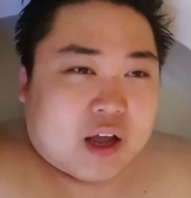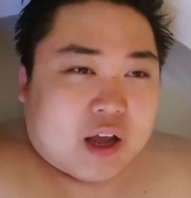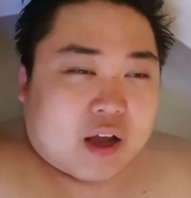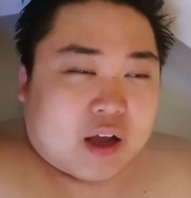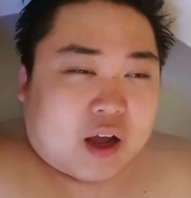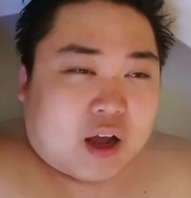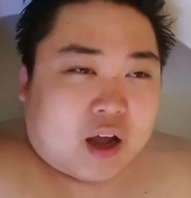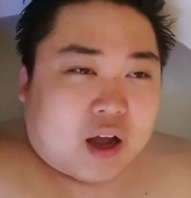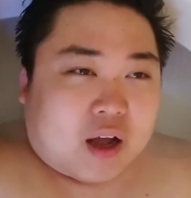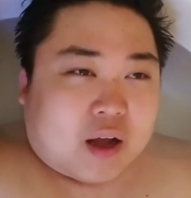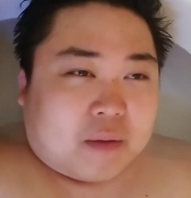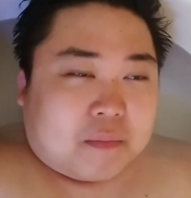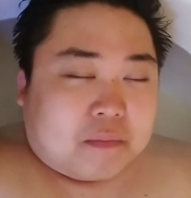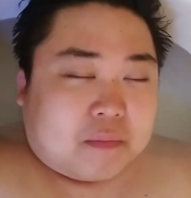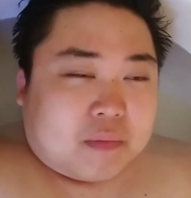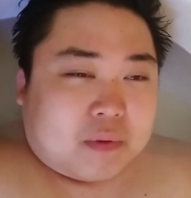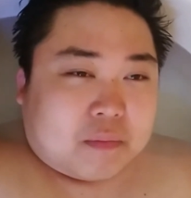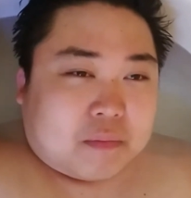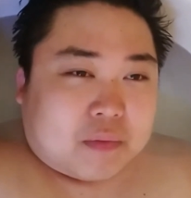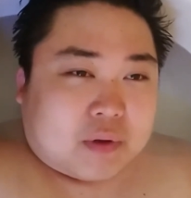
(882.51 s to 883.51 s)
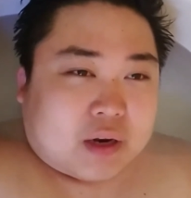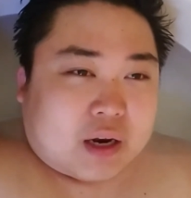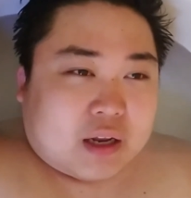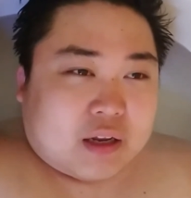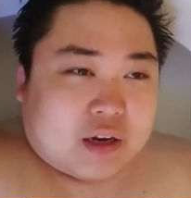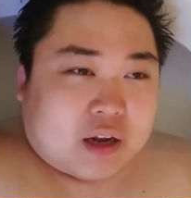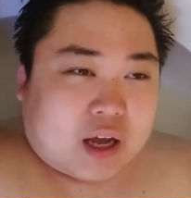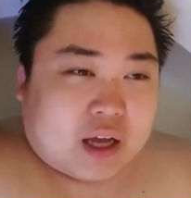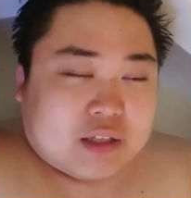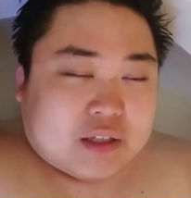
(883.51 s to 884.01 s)
But
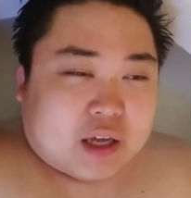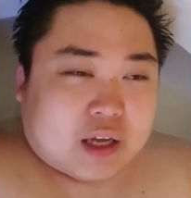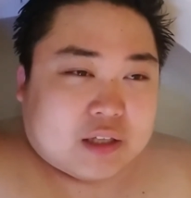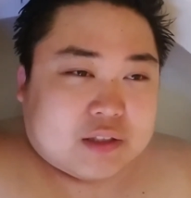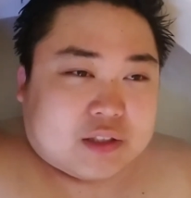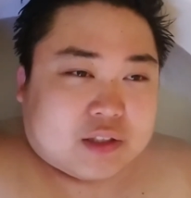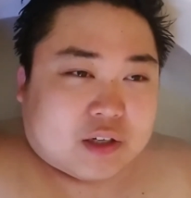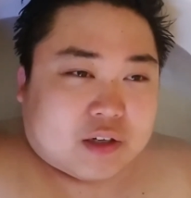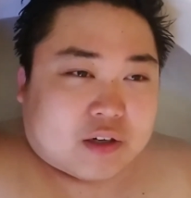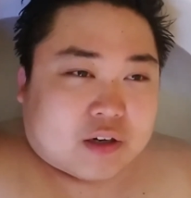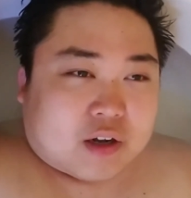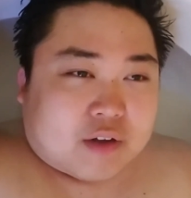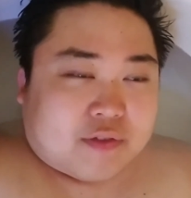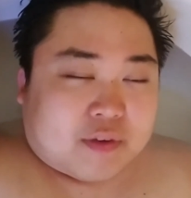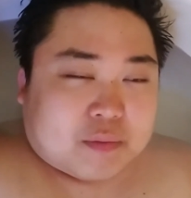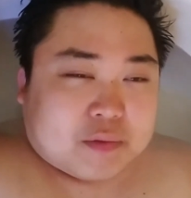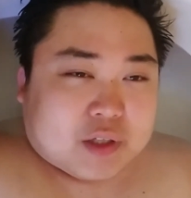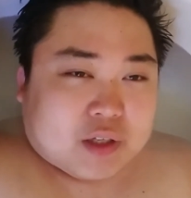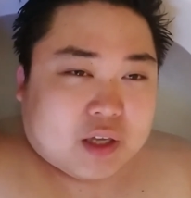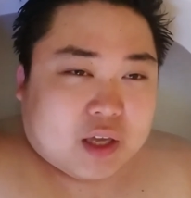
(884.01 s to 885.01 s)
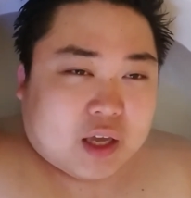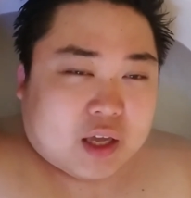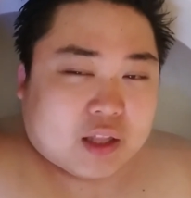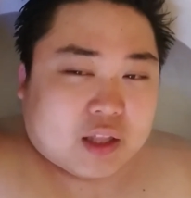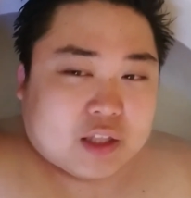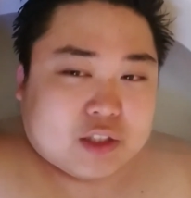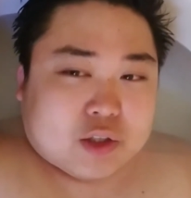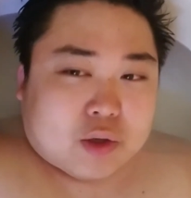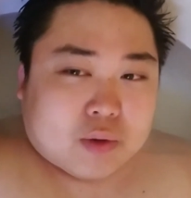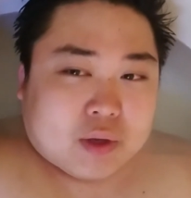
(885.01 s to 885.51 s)
I started off, I was like, yeah,
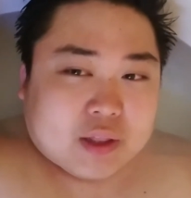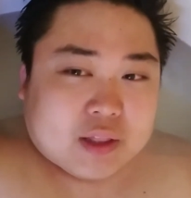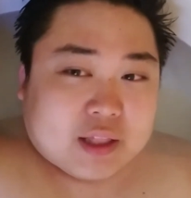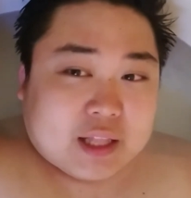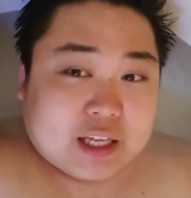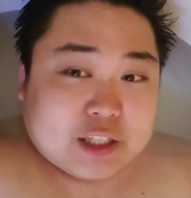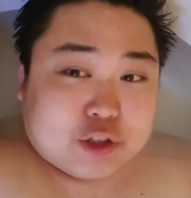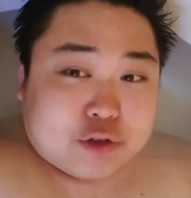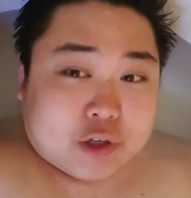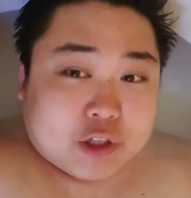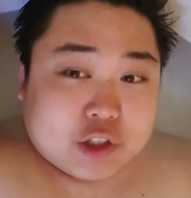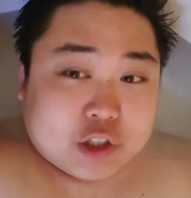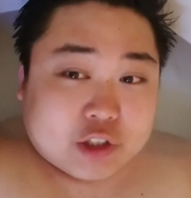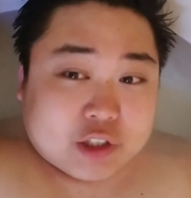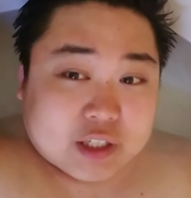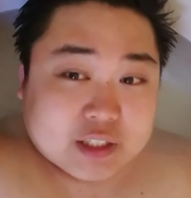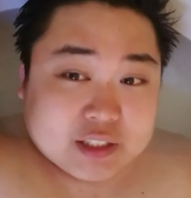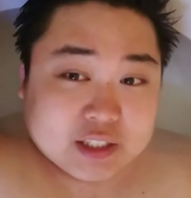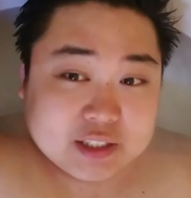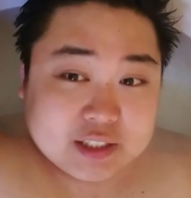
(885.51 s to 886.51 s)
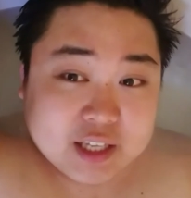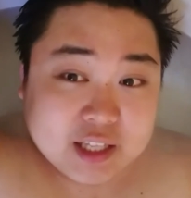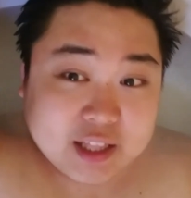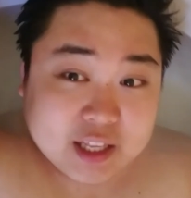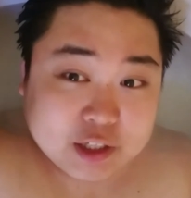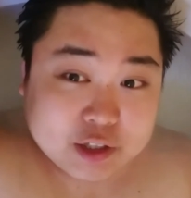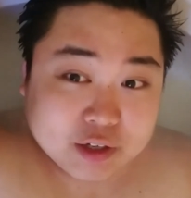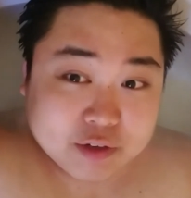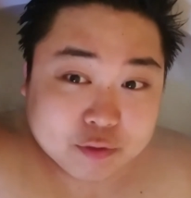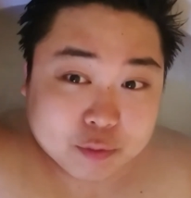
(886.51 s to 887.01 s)
let's go get the last treasure chest. I said
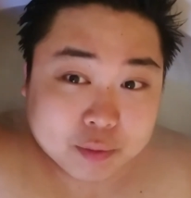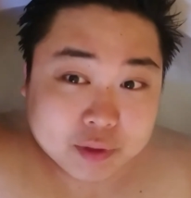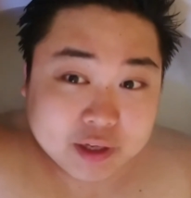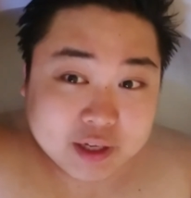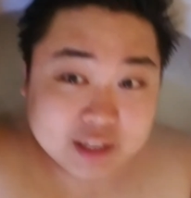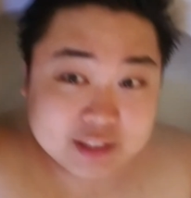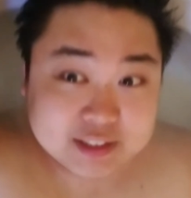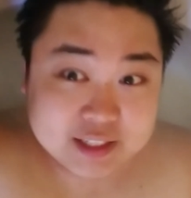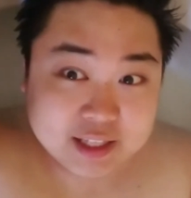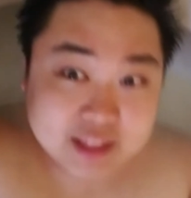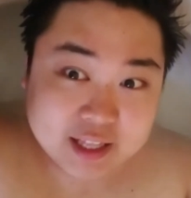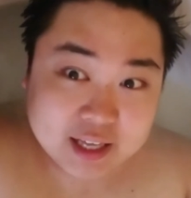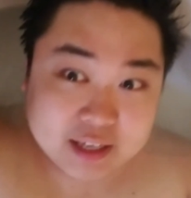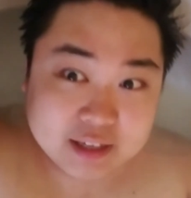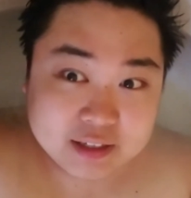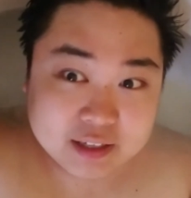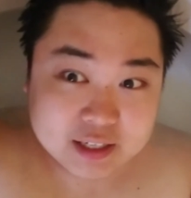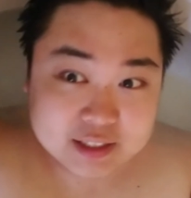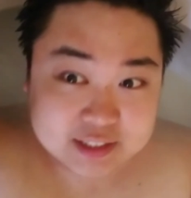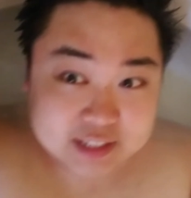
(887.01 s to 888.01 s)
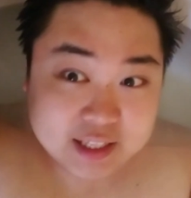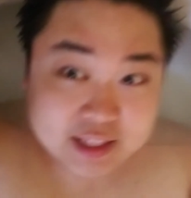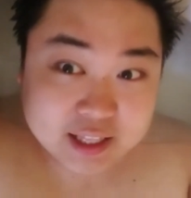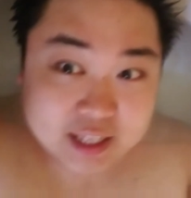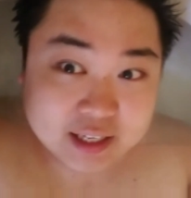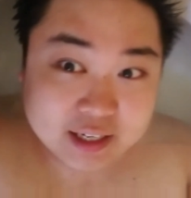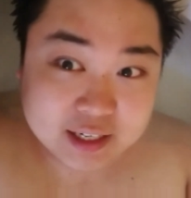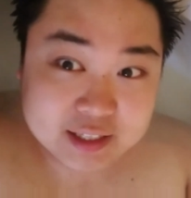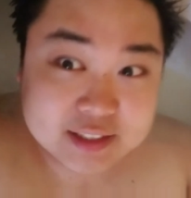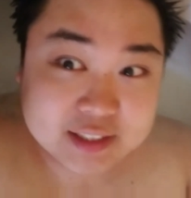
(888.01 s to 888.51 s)
that to everybody. I said
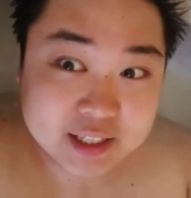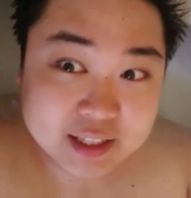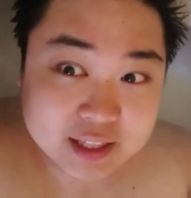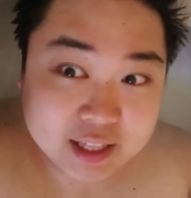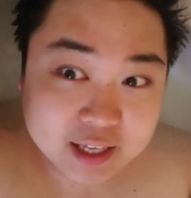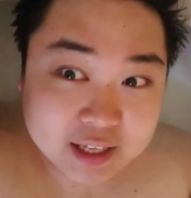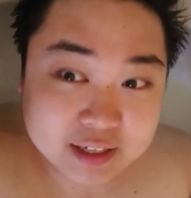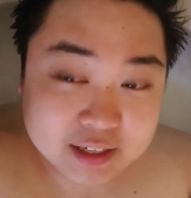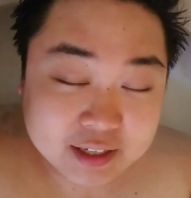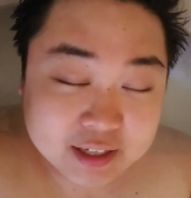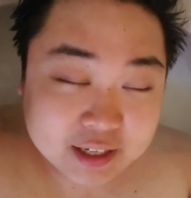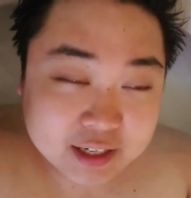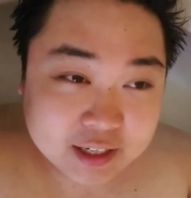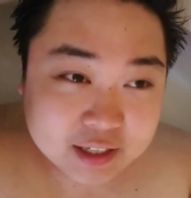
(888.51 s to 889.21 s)
that.